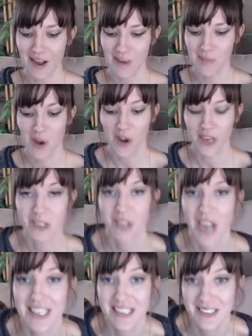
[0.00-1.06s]

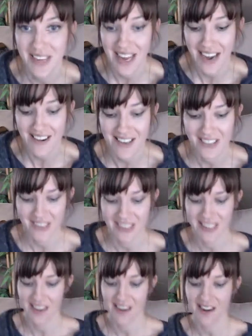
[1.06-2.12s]
contrast of
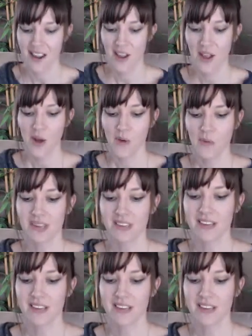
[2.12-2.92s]
characters here, with